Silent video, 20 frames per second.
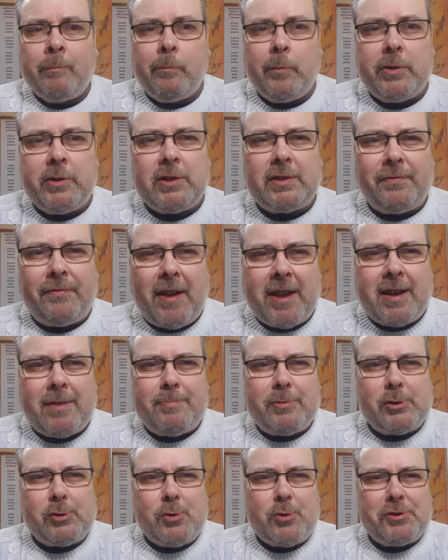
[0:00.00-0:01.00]
with his fake
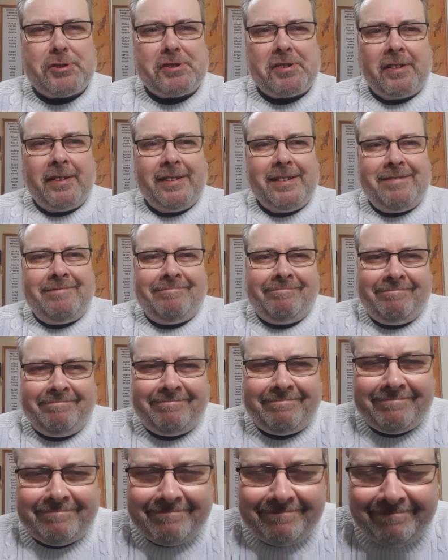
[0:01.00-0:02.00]
bazookas
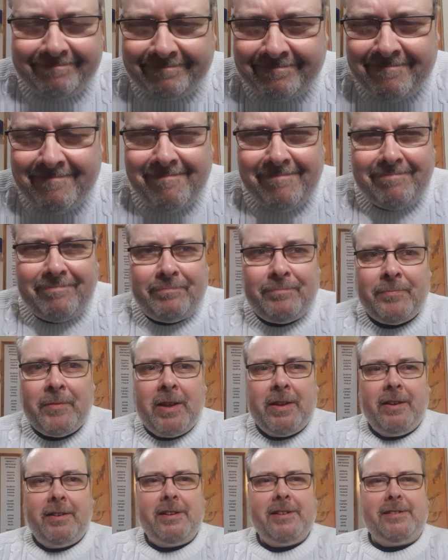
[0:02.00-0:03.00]
and
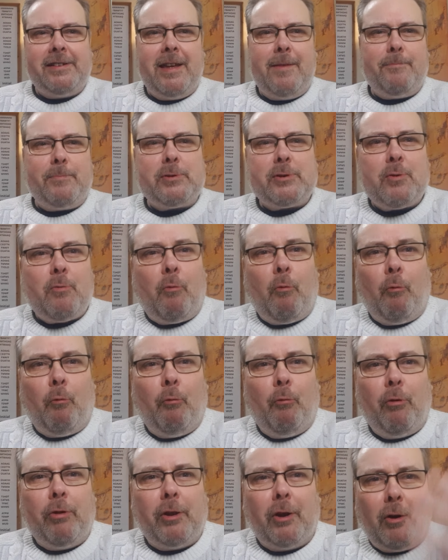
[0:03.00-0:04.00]
his lips
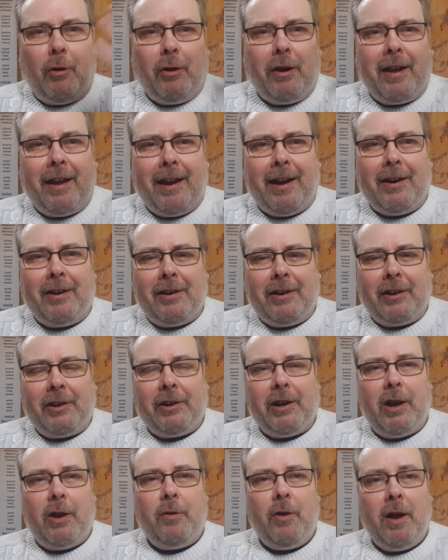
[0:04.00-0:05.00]
and the long hair, you
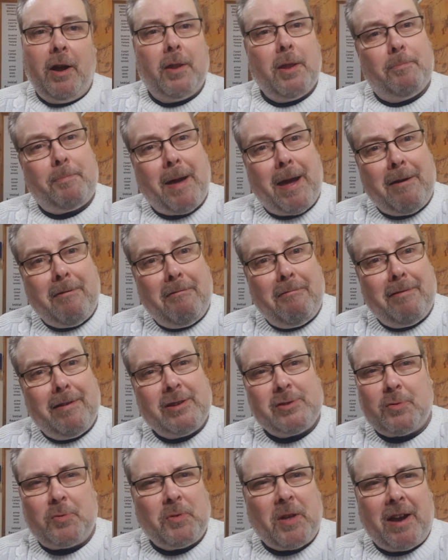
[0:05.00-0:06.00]
know, and the pout.
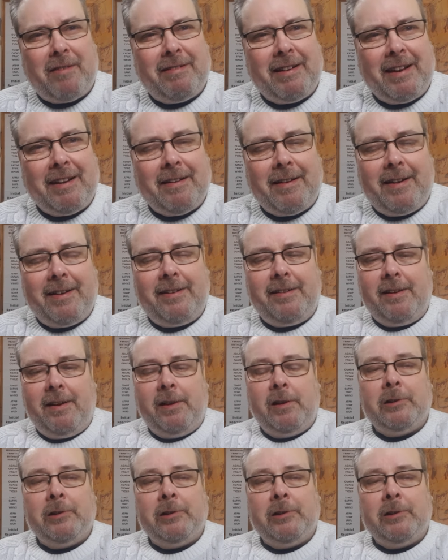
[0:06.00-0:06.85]
It's all there, innit, eh?